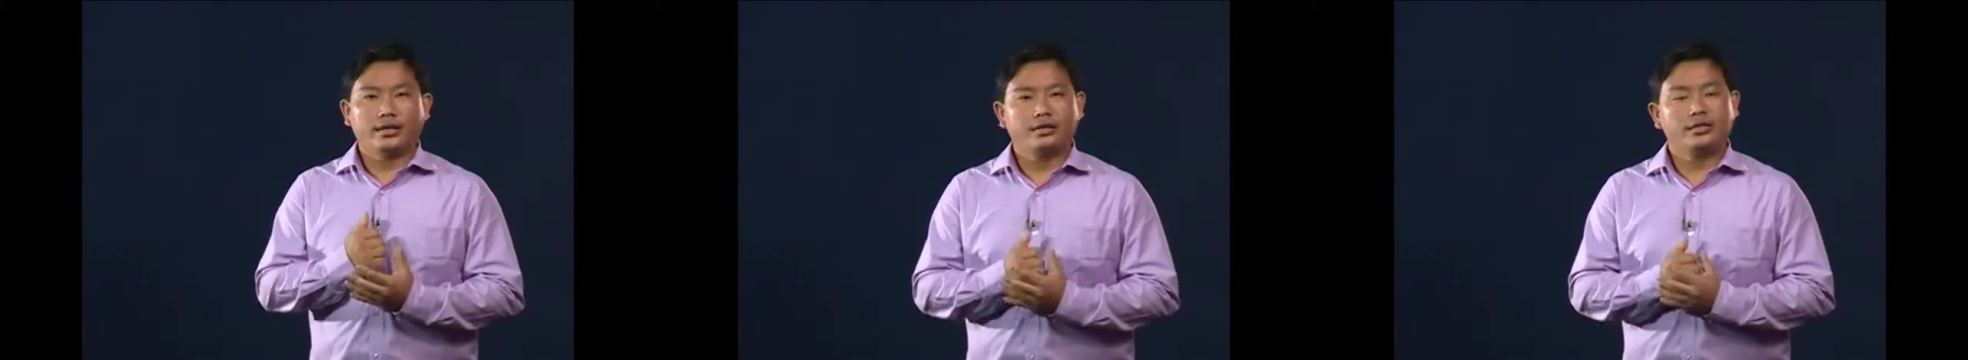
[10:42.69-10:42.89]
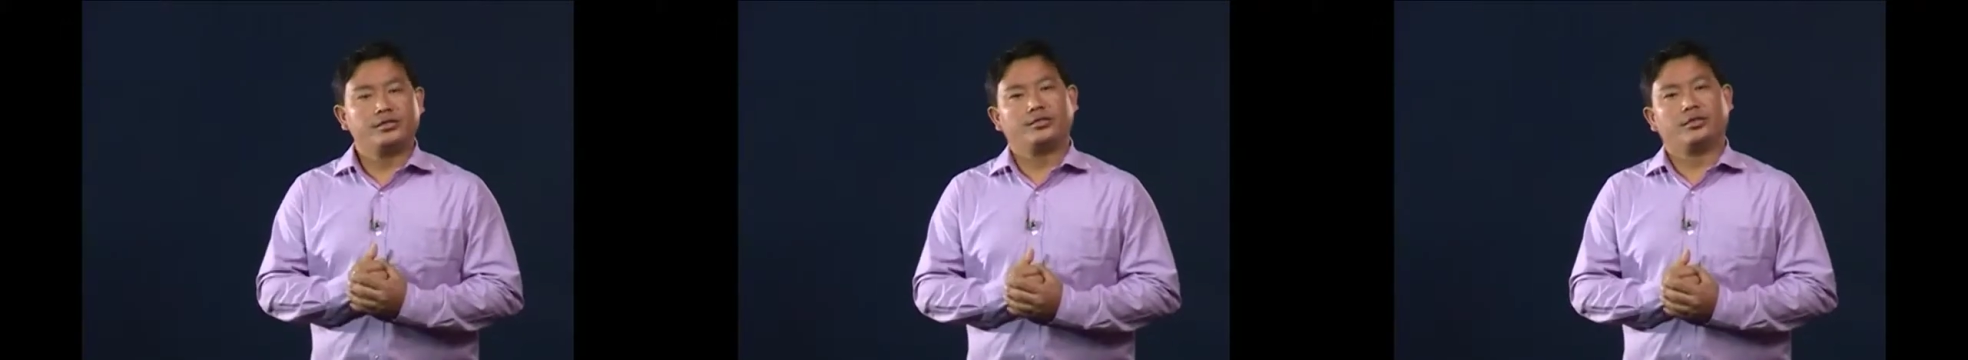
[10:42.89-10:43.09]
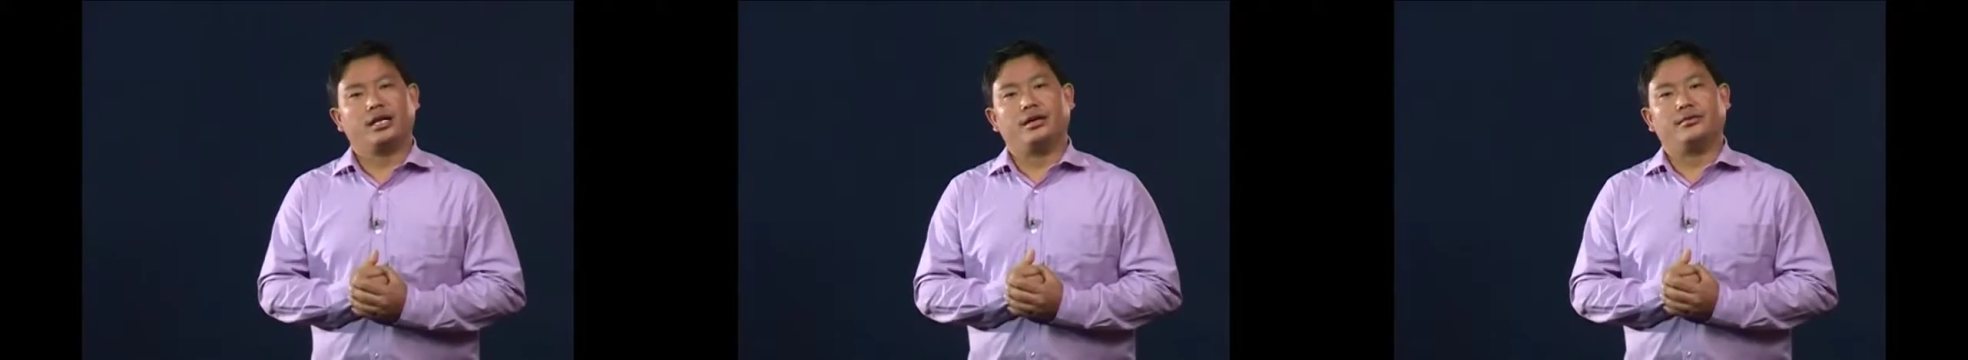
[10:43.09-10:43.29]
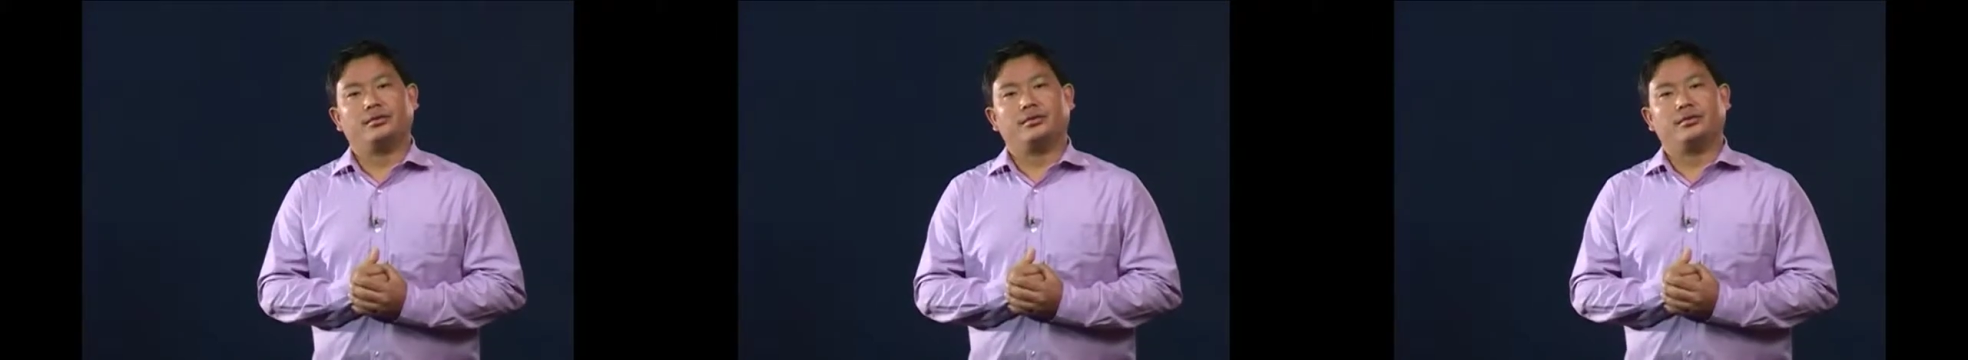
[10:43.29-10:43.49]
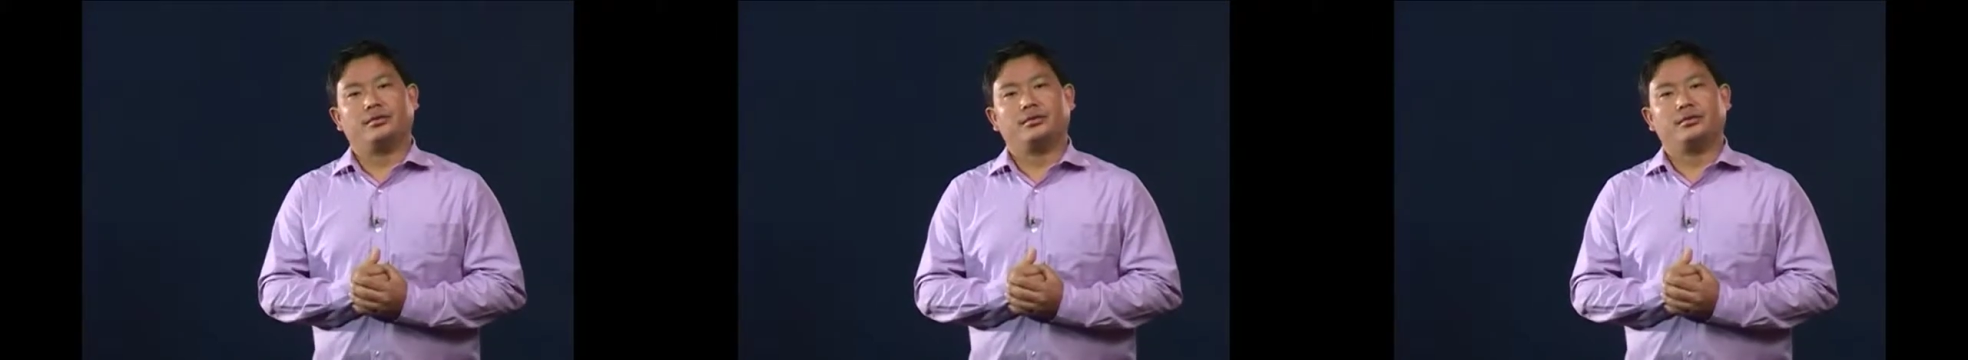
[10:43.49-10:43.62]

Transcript: the district level.